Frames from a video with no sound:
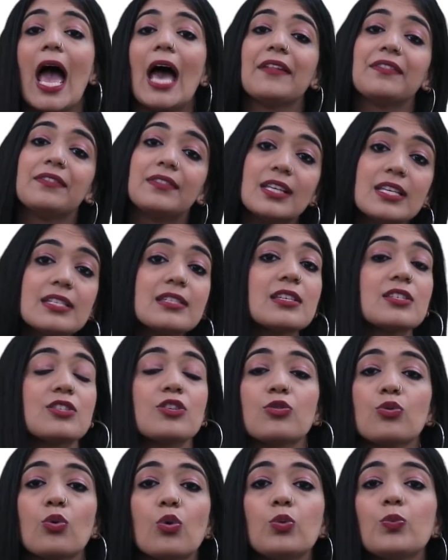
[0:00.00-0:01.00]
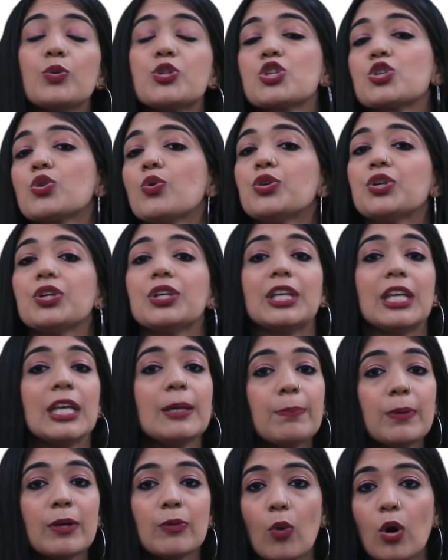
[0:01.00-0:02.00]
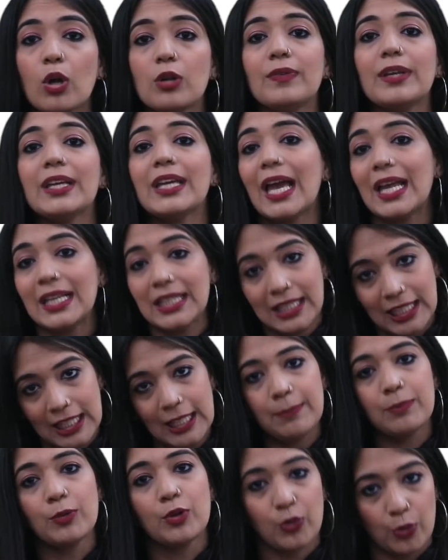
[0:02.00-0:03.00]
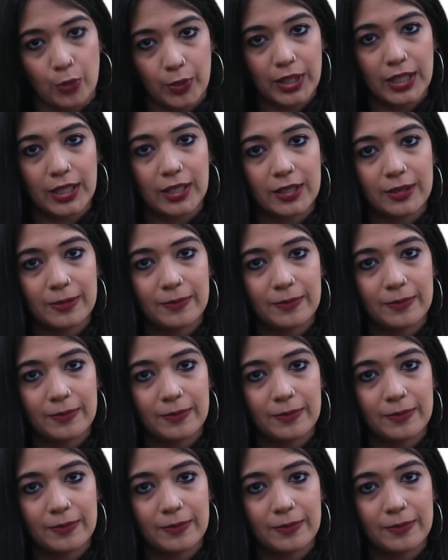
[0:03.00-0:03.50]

and this is a role which is going to keep evolving and keep growing.